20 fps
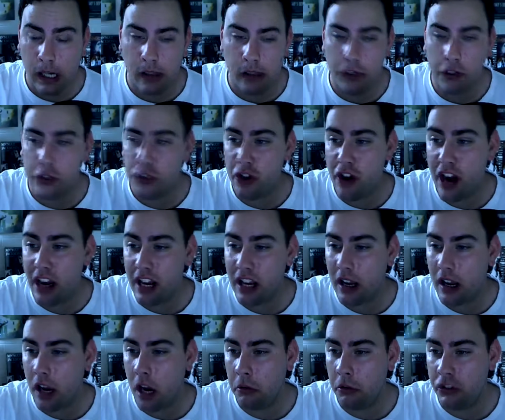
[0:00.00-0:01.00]
The track
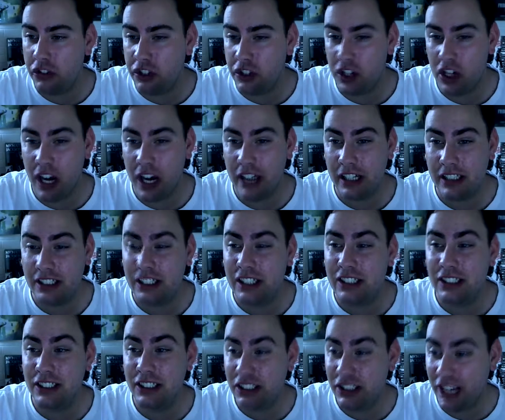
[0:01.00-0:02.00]
I want you guys
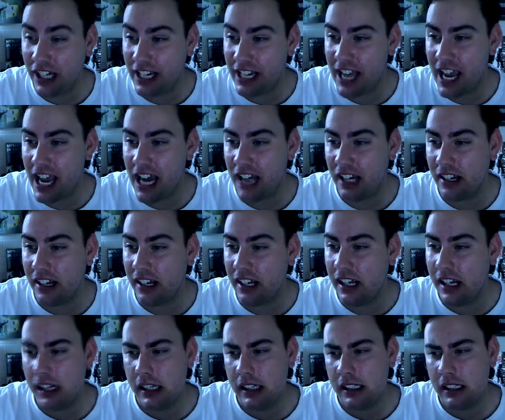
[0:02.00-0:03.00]
to check out
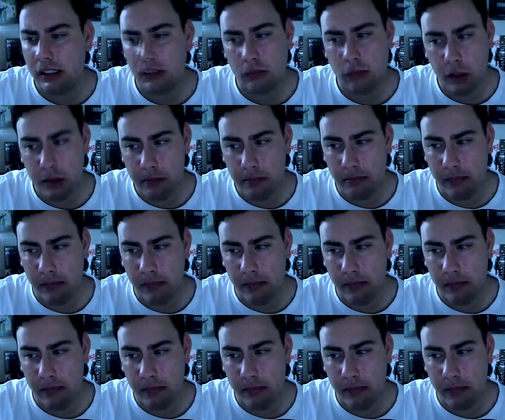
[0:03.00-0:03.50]
would